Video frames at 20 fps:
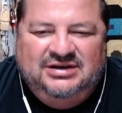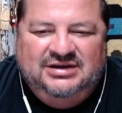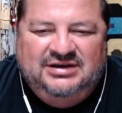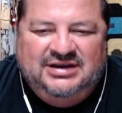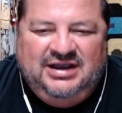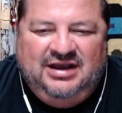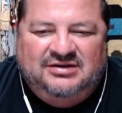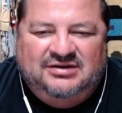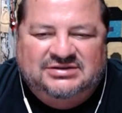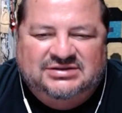
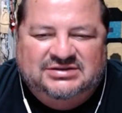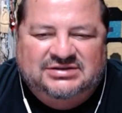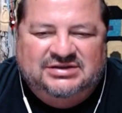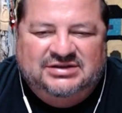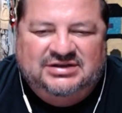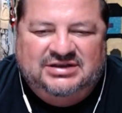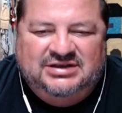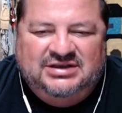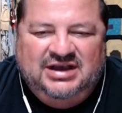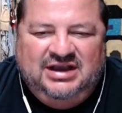couch
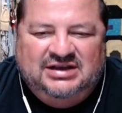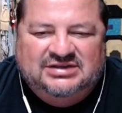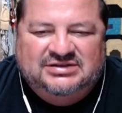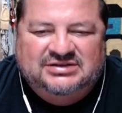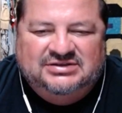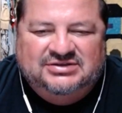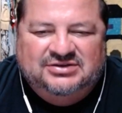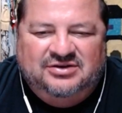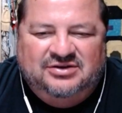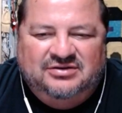and he asked
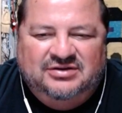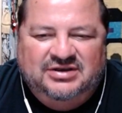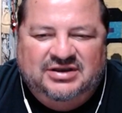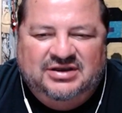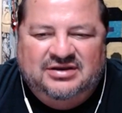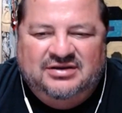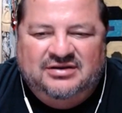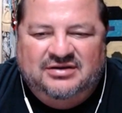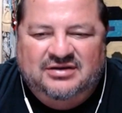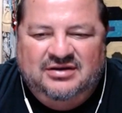us all, hey,